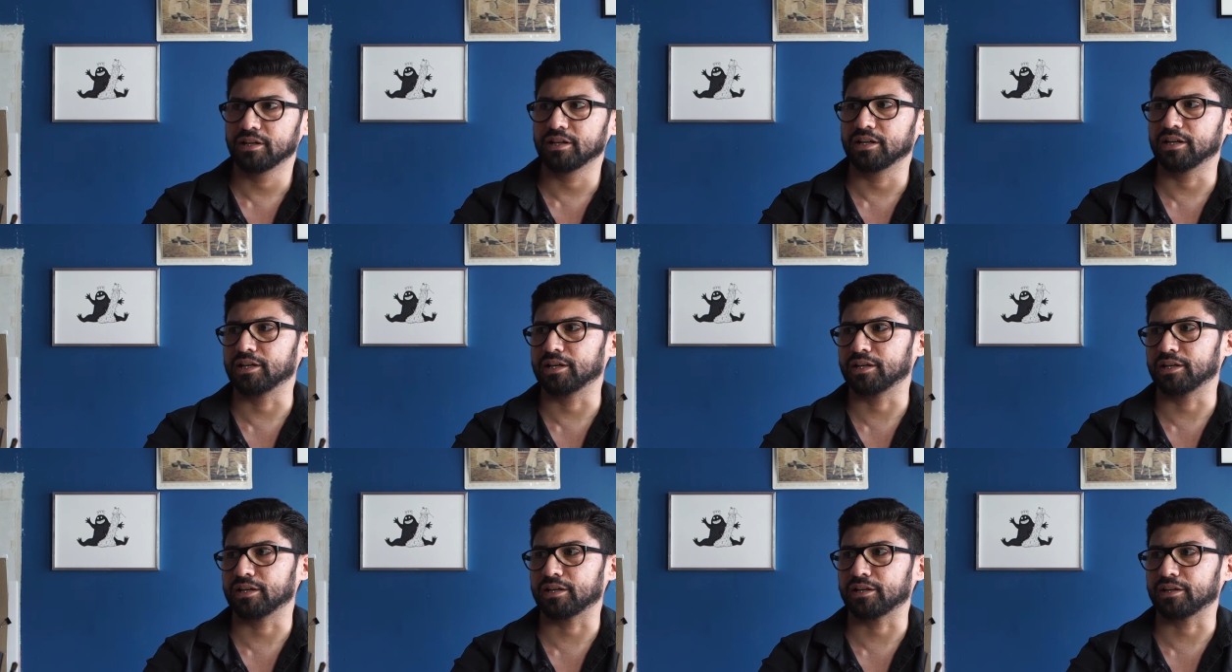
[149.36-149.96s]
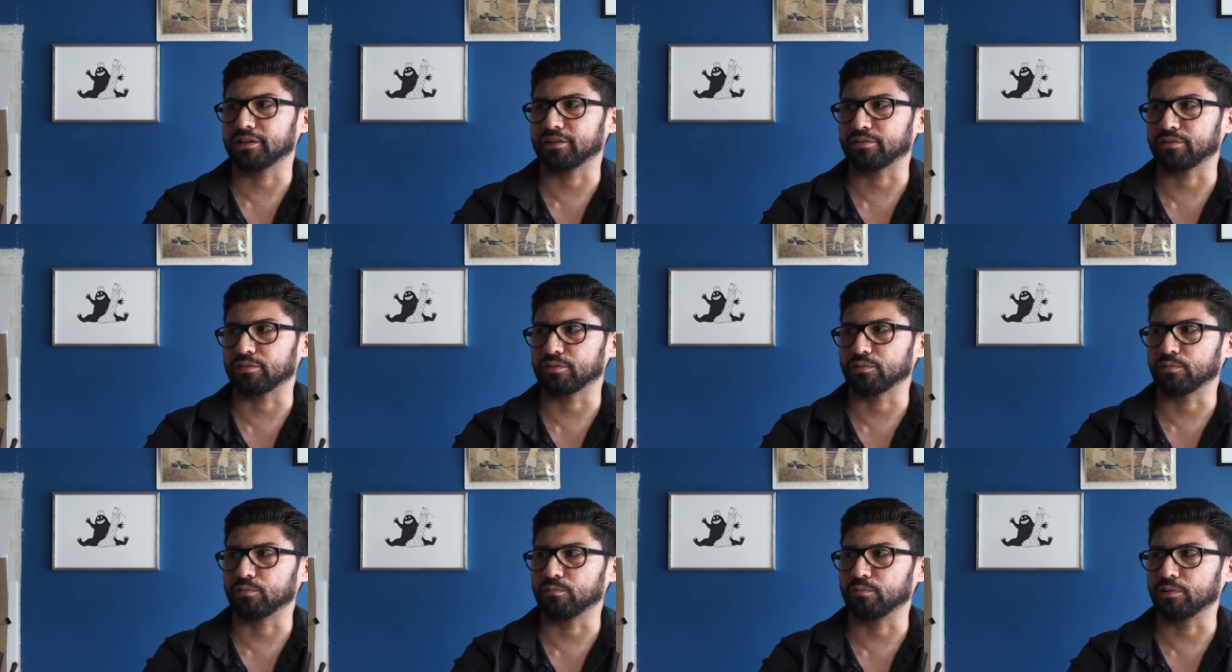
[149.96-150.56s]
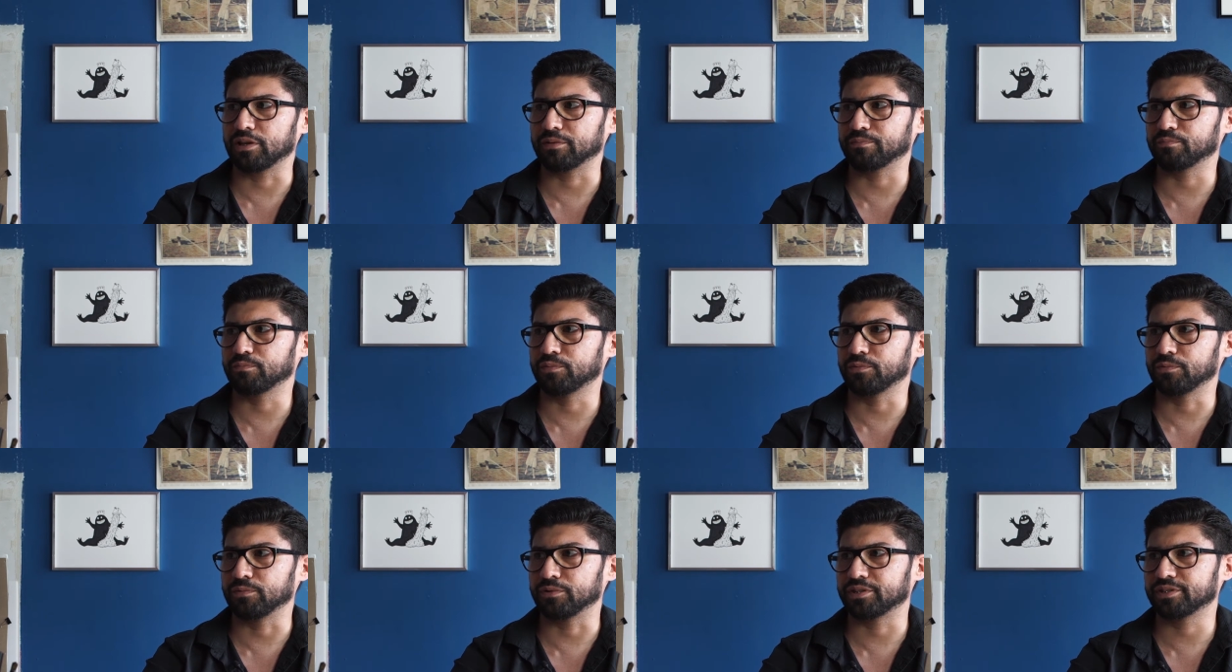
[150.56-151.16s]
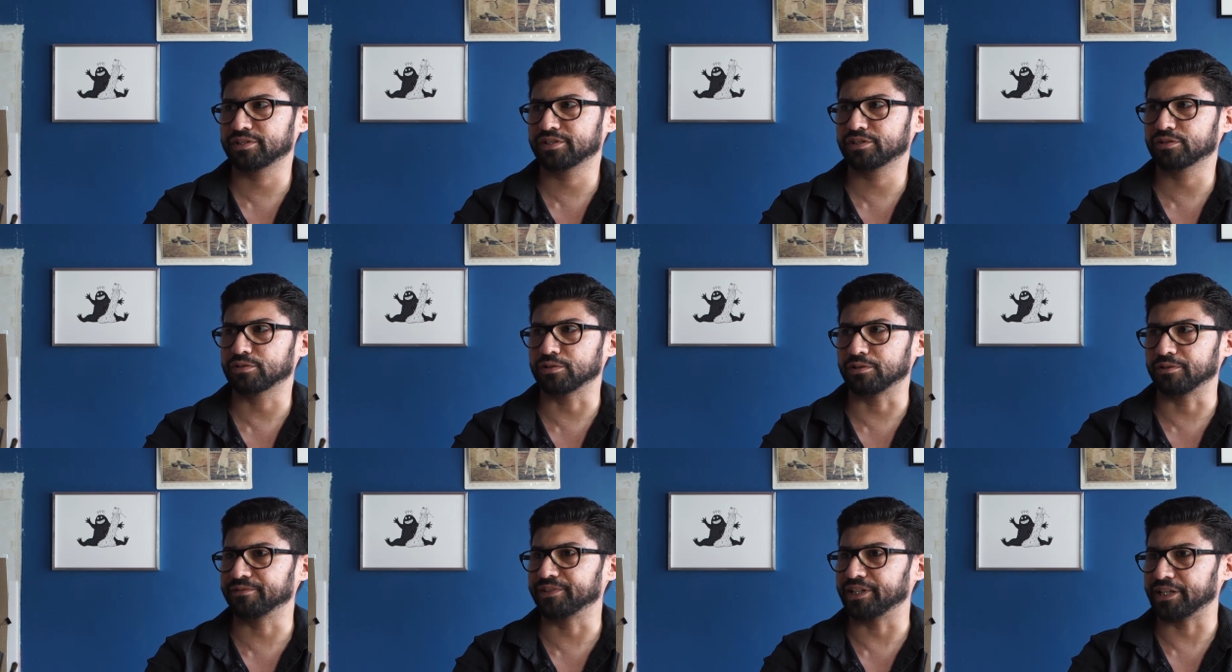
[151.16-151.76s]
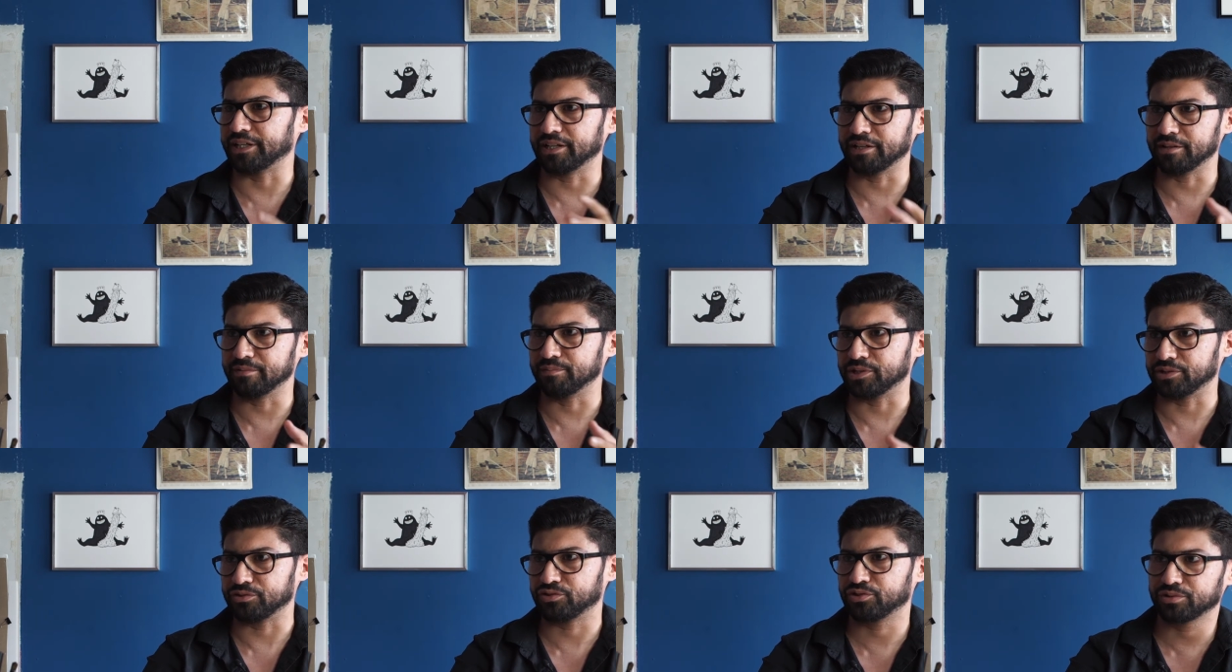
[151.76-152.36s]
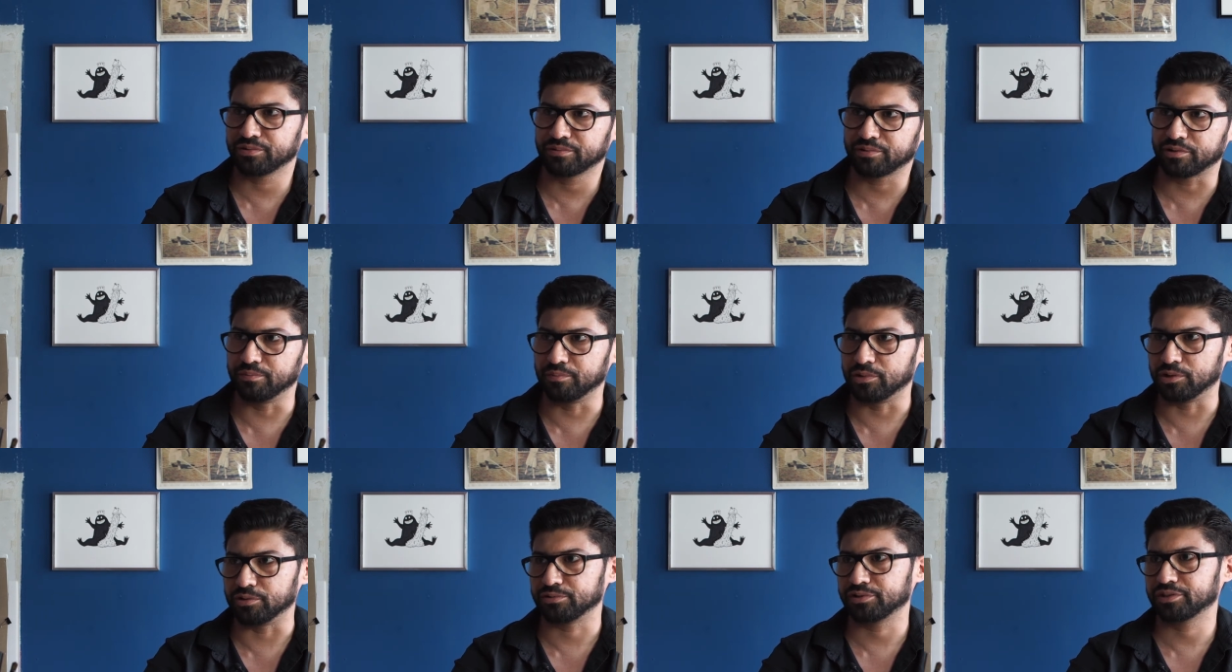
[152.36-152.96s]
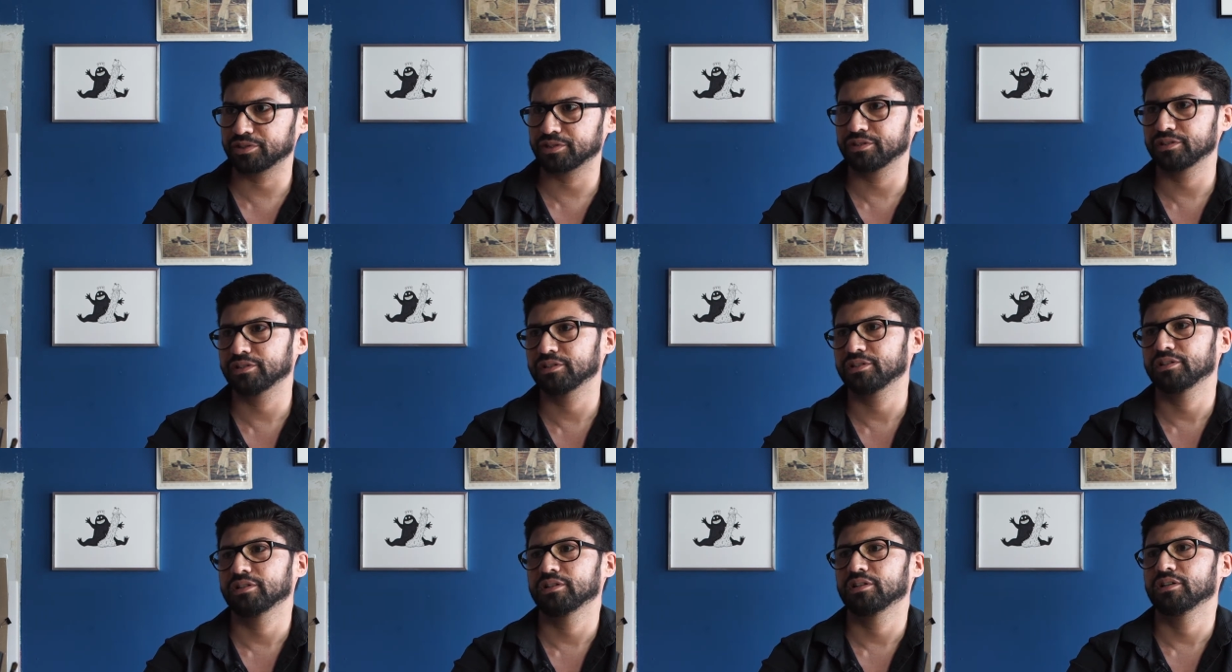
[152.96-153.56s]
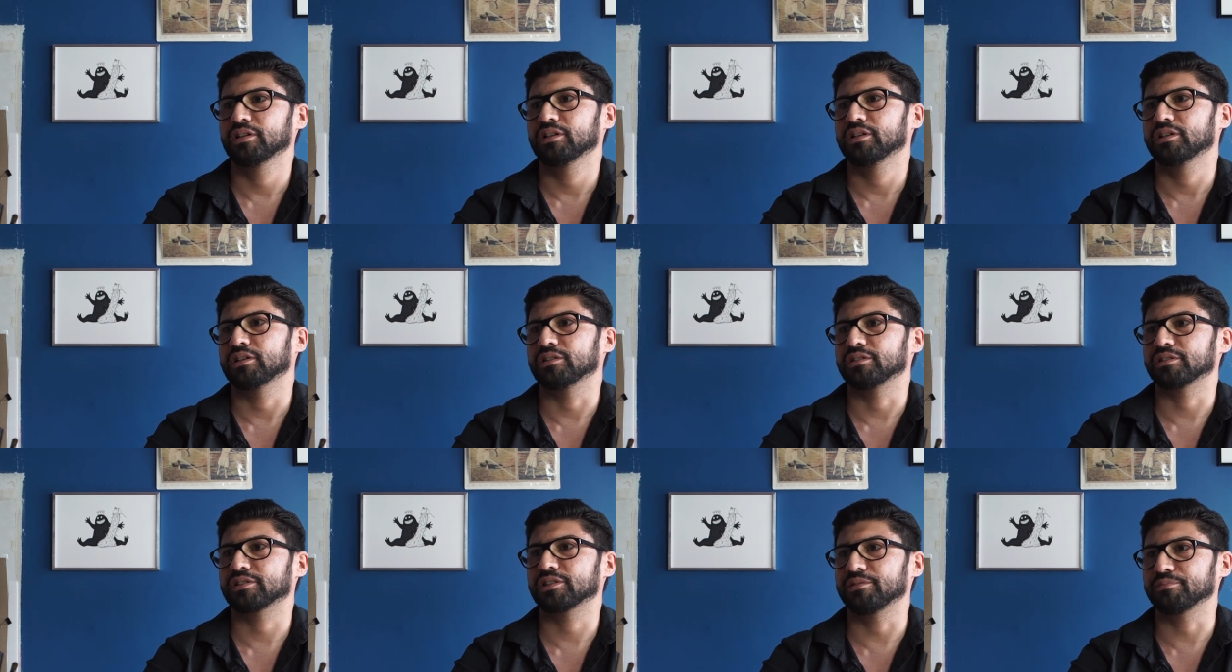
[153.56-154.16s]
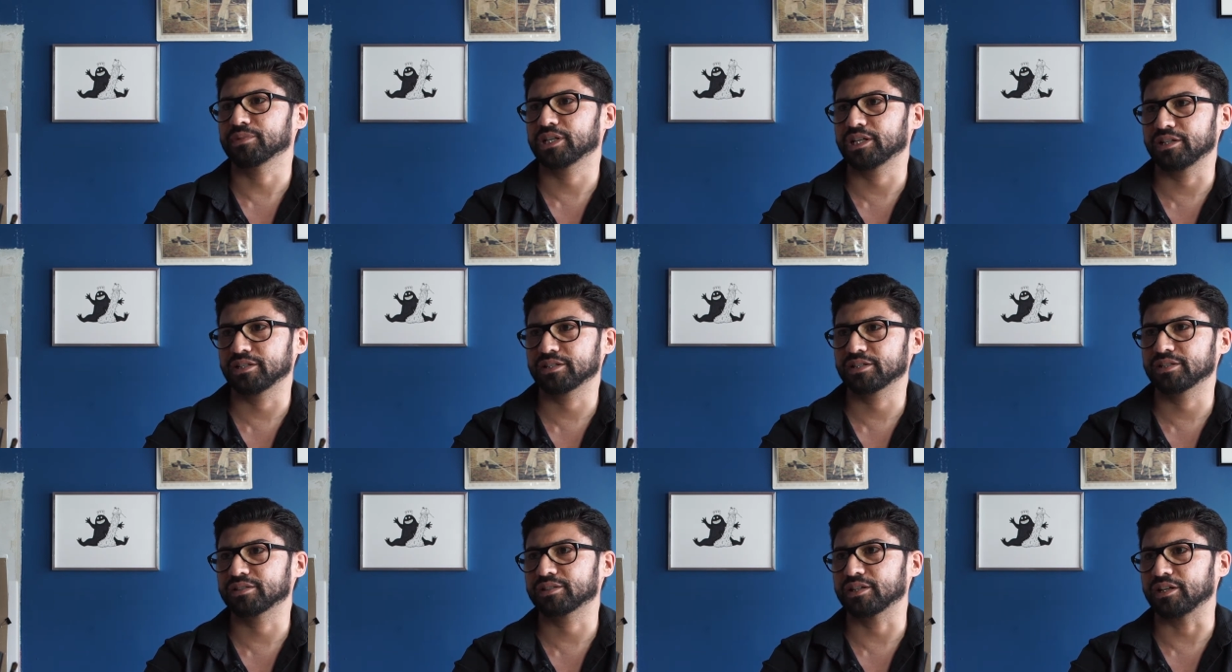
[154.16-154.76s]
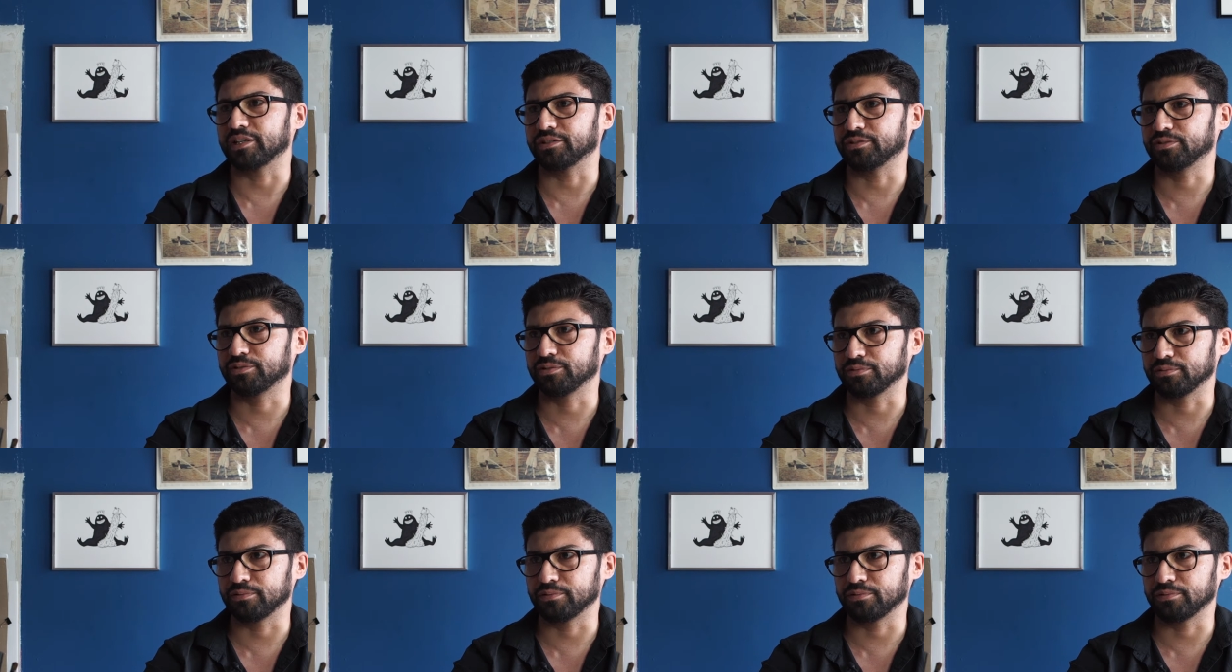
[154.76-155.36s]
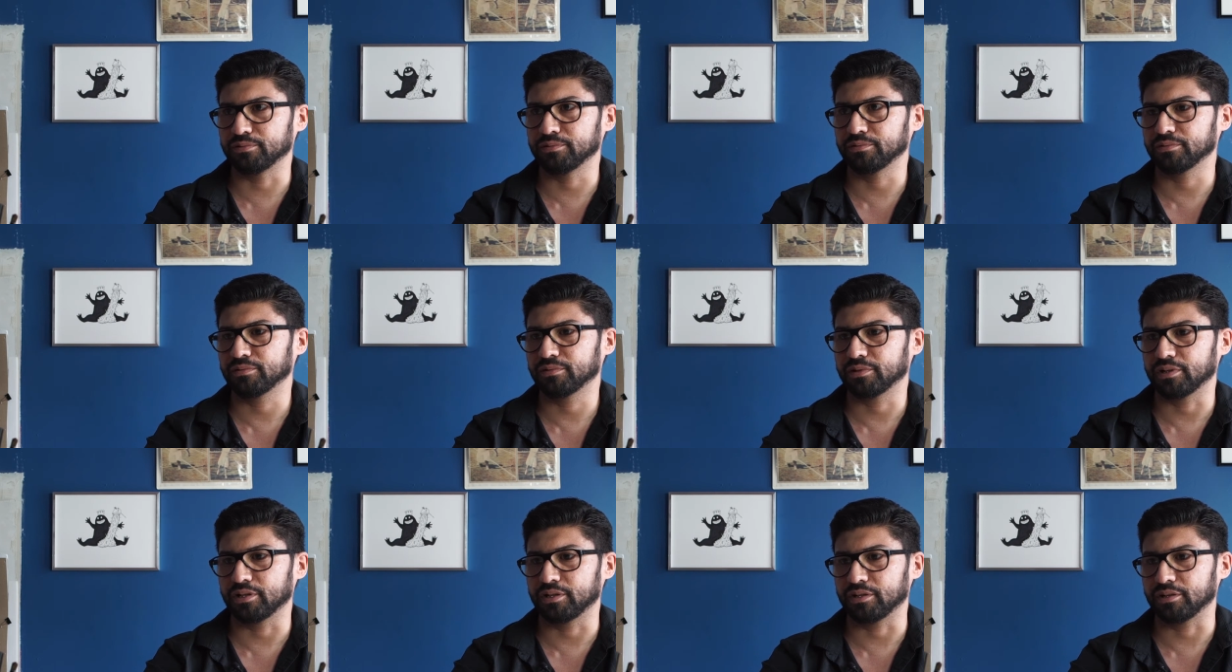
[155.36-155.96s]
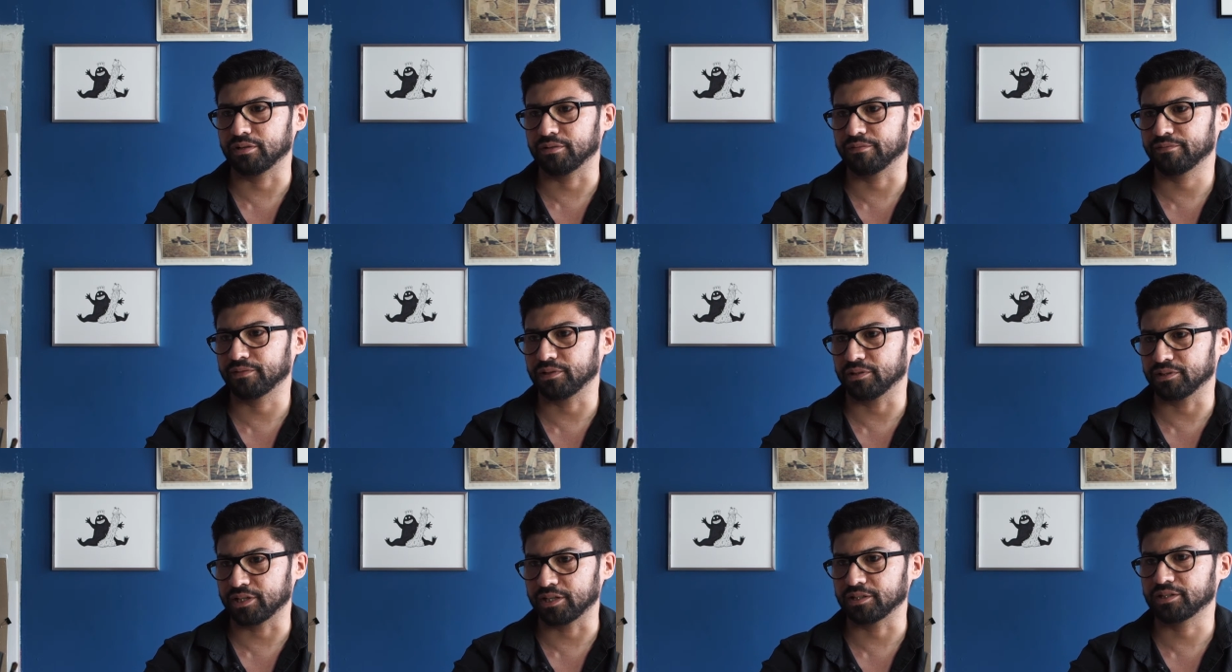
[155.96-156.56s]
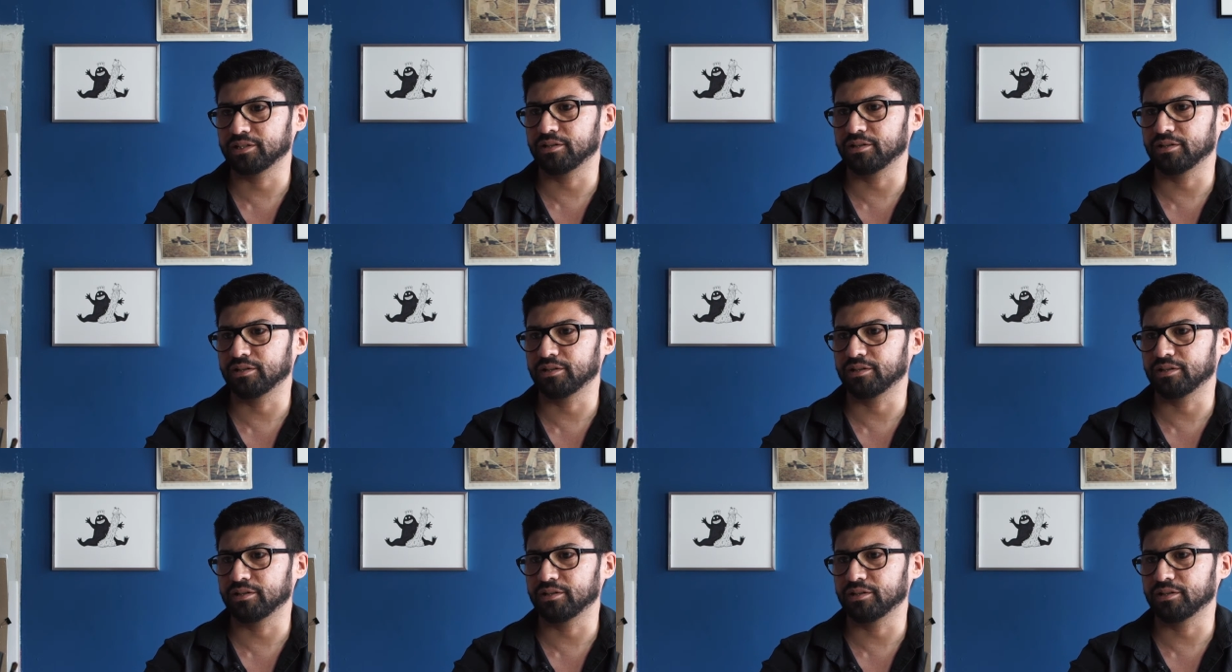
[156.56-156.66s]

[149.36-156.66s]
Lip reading: and what would serve the image the most. In some cases, I do feel that